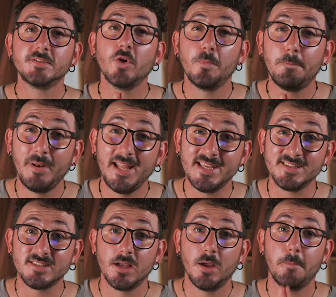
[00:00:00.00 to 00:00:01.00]
So
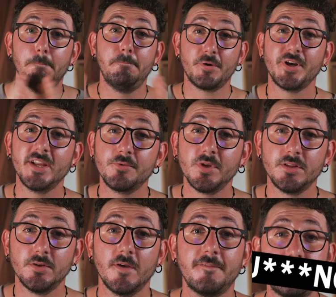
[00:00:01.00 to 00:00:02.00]
please, bring with
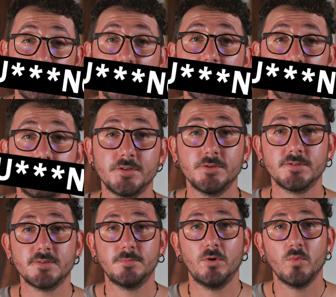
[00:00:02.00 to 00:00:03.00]
you a
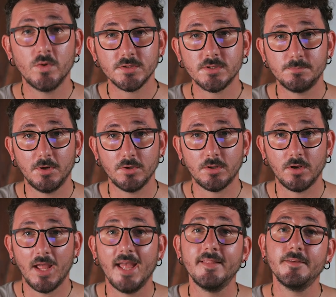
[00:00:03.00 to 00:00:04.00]
reusable water
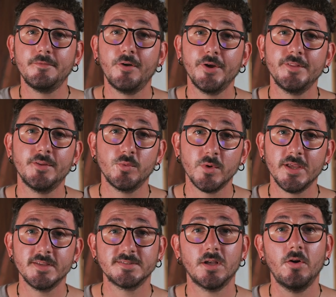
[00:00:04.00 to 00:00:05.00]
bottle and avoid the
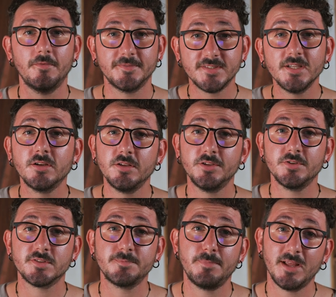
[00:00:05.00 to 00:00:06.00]
waste of
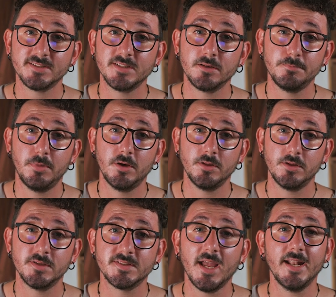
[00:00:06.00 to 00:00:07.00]
single-use plastic
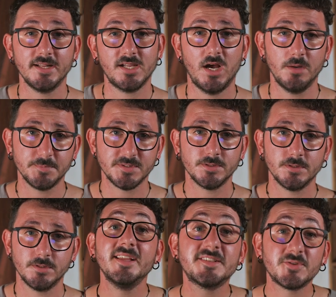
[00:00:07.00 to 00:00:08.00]
bottles and cups.
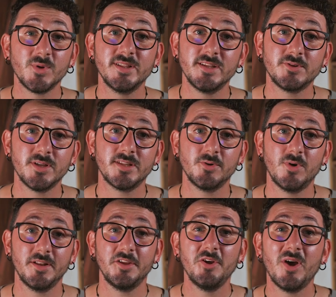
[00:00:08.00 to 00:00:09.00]
It's
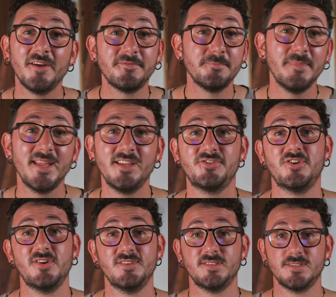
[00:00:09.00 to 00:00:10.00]
2021, you have many
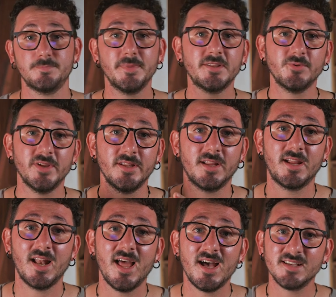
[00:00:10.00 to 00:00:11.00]
choices between
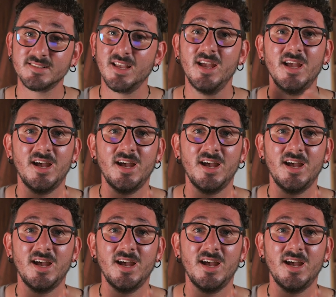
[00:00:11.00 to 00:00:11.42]
glass,